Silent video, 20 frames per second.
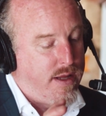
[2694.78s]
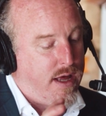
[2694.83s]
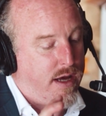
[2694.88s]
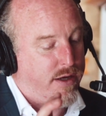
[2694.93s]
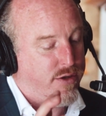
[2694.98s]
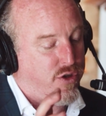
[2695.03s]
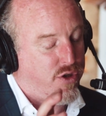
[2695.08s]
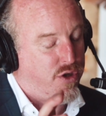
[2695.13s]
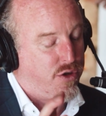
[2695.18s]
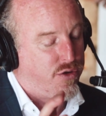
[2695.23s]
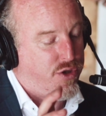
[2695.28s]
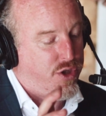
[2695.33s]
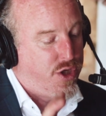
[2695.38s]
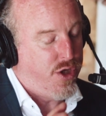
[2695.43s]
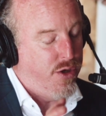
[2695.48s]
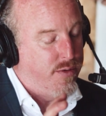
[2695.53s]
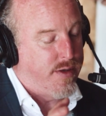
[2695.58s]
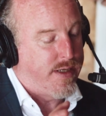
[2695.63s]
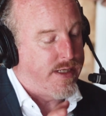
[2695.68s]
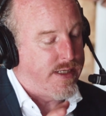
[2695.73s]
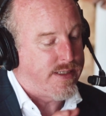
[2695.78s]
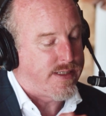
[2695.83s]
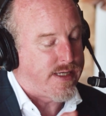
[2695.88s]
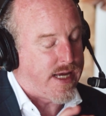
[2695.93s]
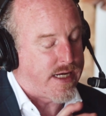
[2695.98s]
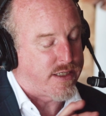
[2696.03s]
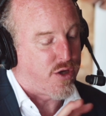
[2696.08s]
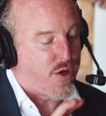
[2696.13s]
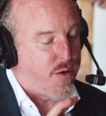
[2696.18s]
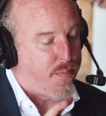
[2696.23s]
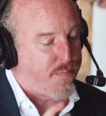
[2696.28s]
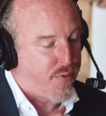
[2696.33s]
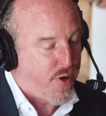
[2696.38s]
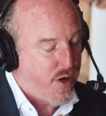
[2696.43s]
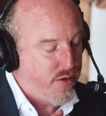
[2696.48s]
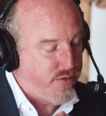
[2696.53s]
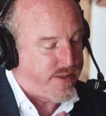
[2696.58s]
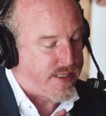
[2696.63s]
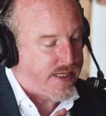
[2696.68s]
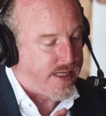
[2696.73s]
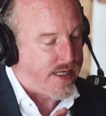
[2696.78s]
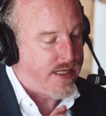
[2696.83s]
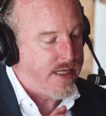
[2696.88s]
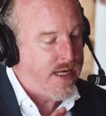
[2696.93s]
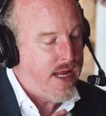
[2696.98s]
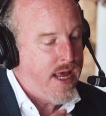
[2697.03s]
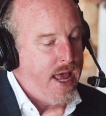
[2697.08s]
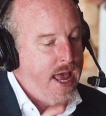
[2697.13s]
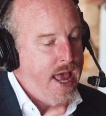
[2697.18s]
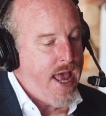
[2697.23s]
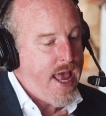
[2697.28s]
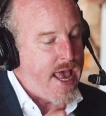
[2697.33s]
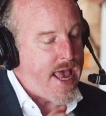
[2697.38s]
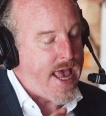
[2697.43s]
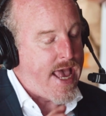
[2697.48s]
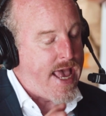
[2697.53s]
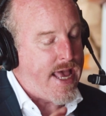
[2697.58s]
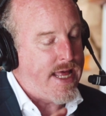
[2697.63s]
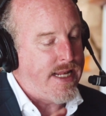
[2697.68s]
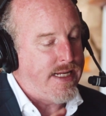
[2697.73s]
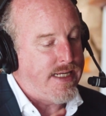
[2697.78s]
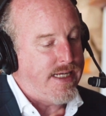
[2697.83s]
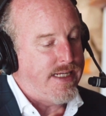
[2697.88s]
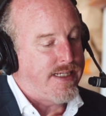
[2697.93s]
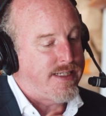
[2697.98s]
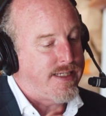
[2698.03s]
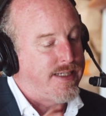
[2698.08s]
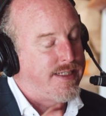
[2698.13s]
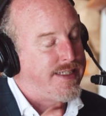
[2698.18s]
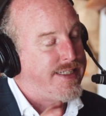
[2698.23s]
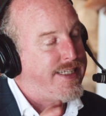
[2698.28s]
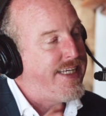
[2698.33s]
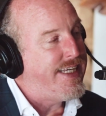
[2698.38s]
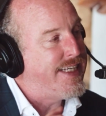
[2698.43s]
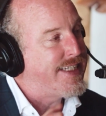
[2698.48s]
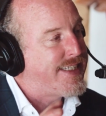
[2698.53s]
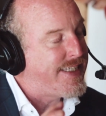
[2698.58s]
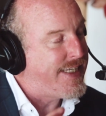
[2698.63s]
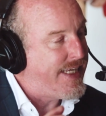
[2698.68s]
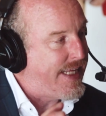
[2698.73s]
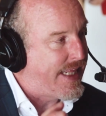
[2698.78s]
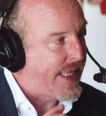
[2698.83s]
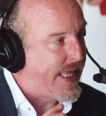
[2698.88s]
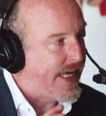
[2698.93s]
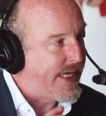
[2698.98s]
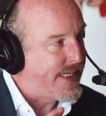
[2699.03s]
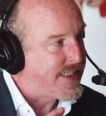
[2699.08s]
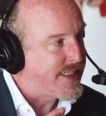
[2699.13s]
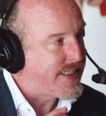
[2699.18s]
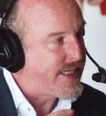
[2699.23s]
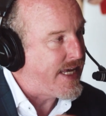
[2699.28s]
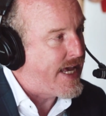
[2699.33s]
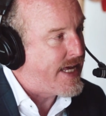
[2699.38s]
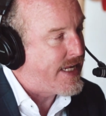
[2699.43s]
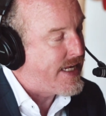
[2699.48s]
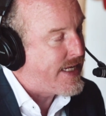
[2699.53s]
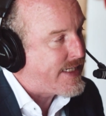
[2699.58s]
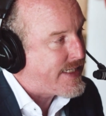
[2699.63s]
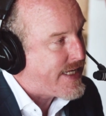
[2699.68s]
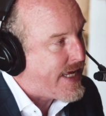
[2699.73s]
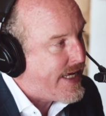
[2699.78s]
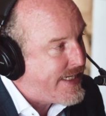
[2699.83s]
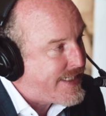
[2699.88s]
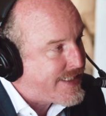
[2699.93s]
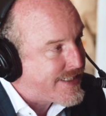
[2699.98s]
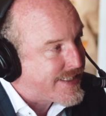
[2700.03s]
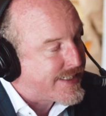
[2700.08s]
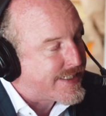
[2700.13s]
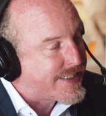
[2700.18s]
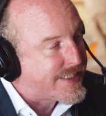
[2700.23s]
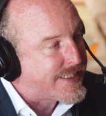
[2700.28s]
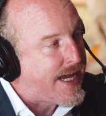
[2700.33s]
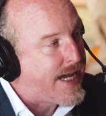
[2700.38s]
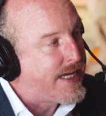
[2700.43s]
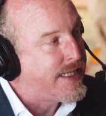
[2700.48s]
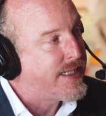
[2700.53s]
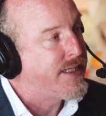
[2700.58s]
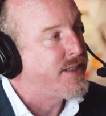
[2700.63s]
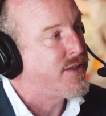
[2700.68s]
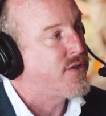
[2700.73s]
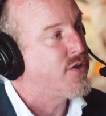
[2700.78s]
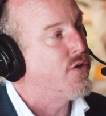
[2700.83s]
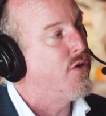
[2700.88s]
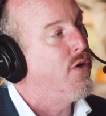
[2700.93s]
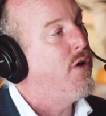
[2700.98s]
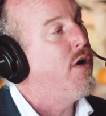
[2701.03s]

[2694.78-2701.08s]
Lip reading: a sirtuin is actually a protein, and it's a deacetylase, and it takes the silencer